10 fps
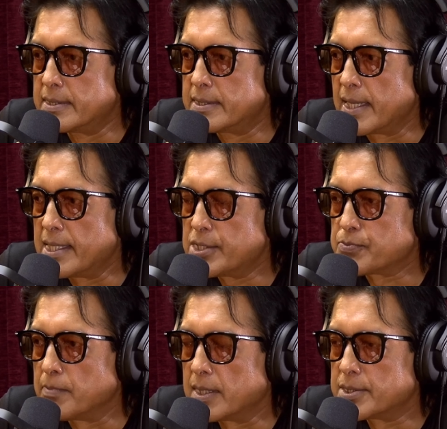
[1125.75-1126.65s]
days,
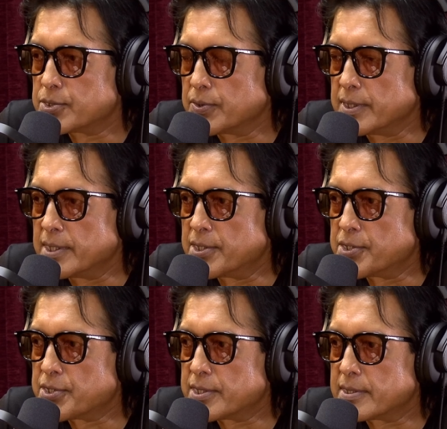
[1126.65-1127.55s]
months, or
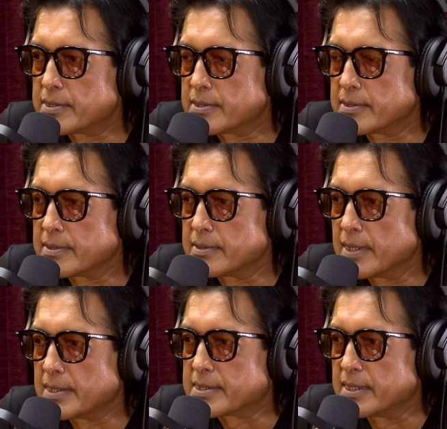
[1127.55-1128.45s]
years
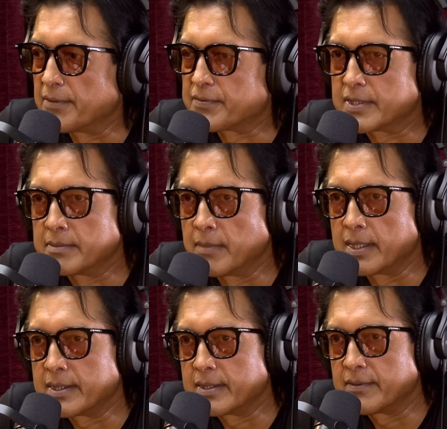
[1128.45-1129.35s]
that's left in
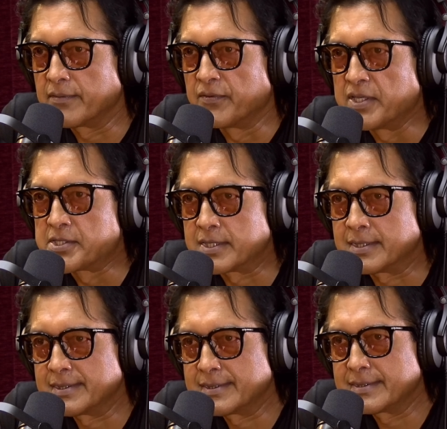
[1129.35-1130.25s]
my
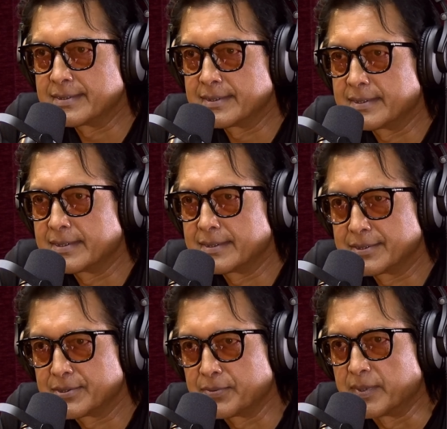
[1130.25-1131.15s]
visa
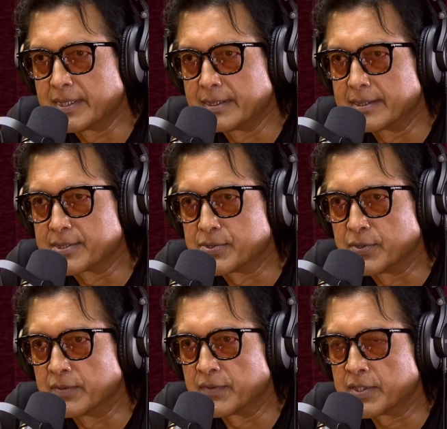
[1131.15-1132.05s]
to be in this
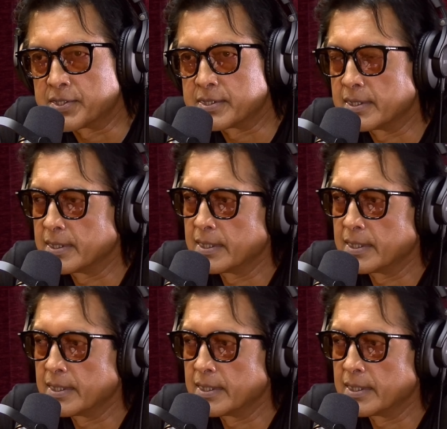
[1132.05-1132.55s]
universe,